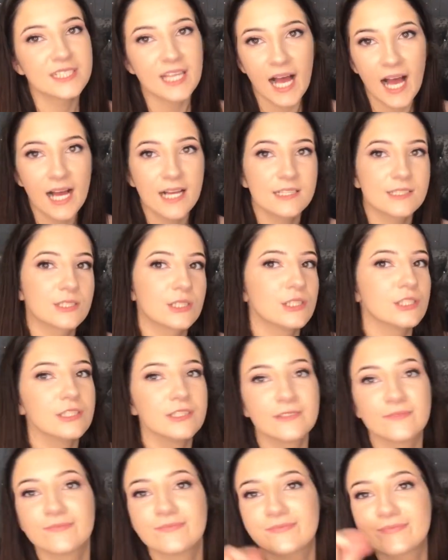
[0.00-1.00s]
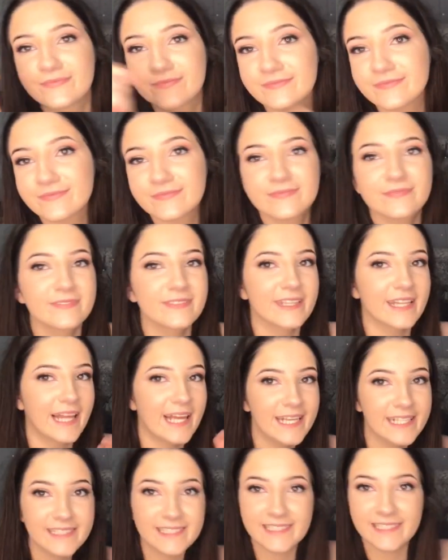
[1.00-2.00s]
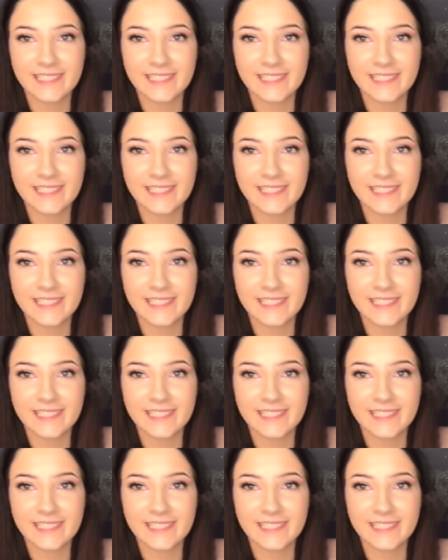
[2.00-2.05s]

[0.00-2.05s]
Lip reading: hats out. Let's